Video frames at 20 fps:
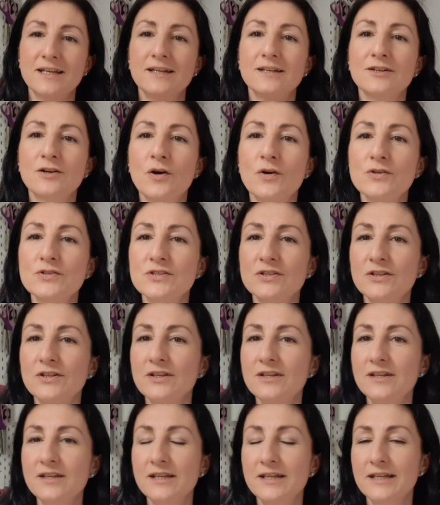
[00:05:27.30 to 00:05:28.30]

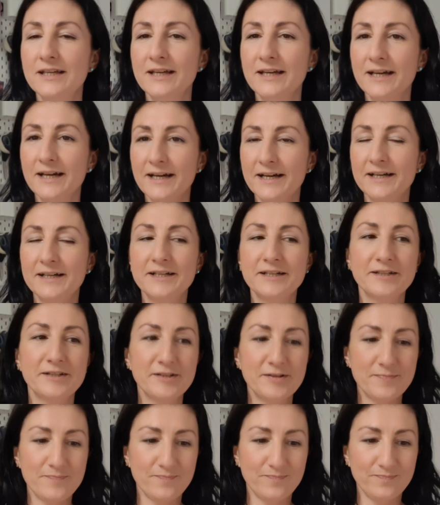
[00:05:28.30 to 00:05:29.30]
cotton.
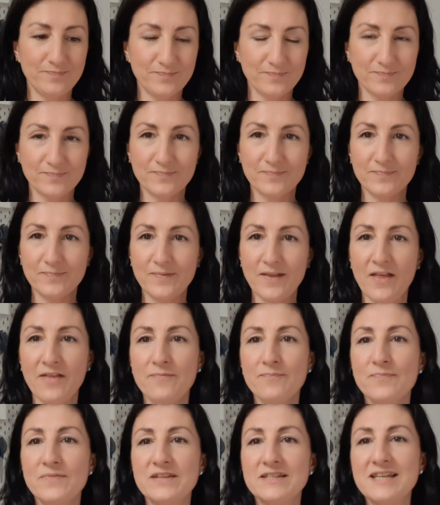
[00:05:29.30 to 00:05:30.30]
And
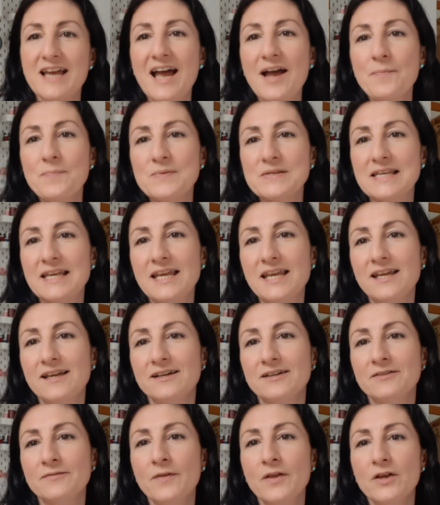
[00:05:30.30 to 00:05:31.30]
the tabs
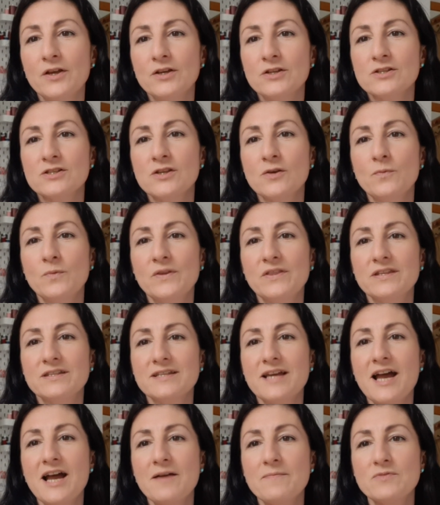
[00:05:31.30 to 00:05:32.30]
here. So with the
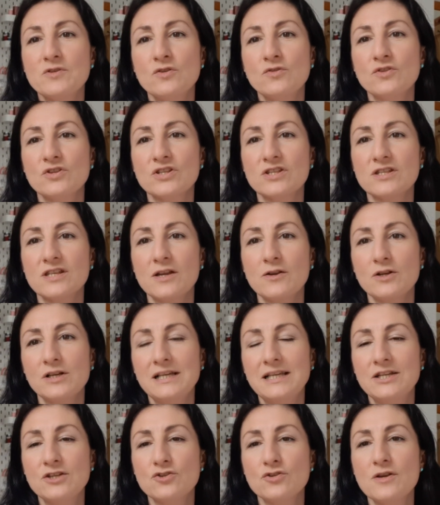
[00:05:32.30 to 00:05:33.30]
tabs, you're just
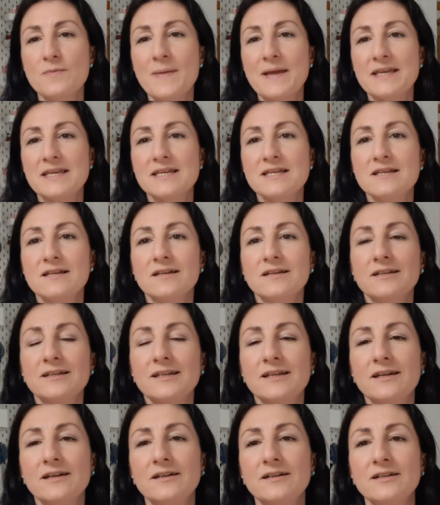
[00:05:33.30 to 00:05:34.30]
literally making
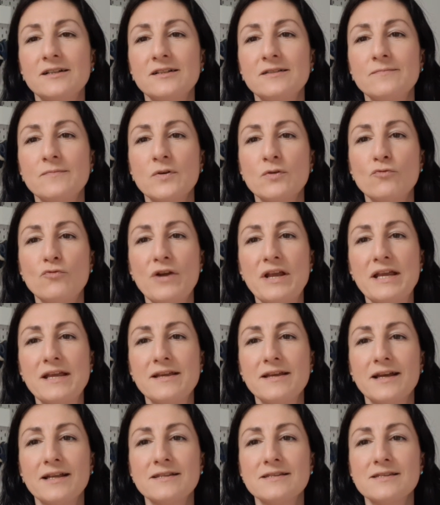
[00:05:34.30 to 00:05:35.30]
a
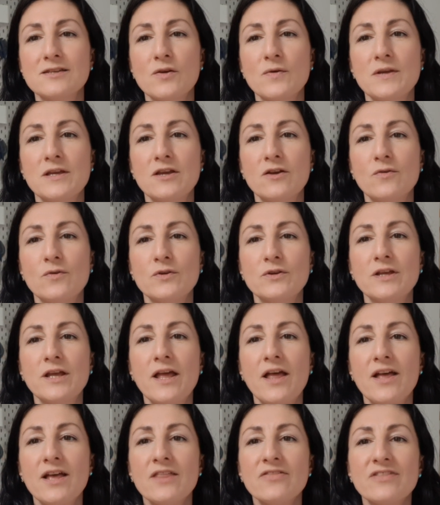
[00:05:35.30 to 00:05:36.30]
ring and sewing it on.
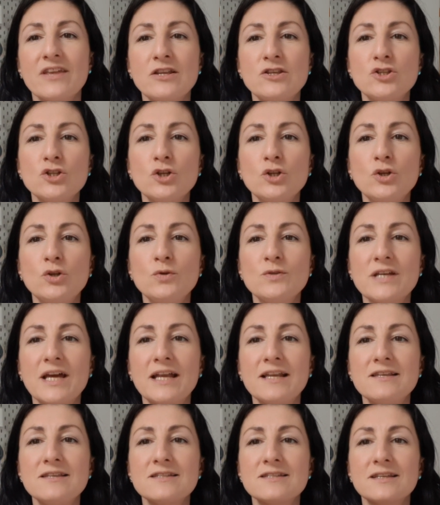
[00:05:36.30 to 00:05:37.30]
They do
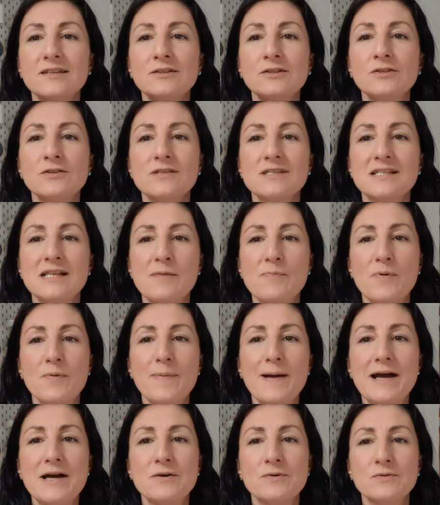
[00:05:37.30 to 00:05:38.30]
tend to slip
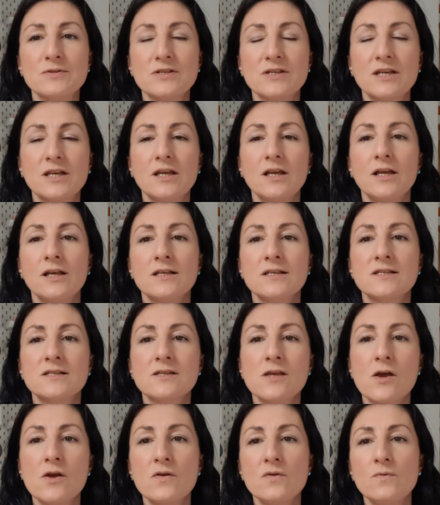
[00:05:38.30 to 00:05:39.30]
about.
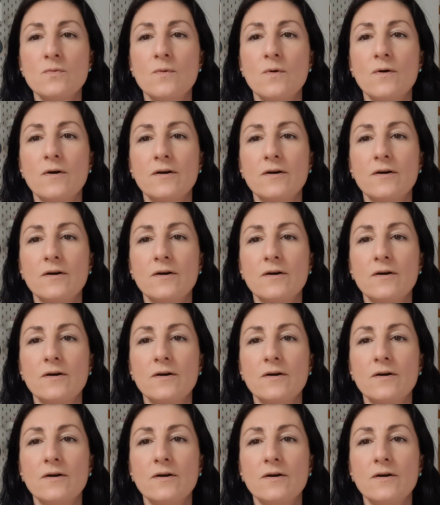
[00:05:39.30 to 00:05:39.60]
So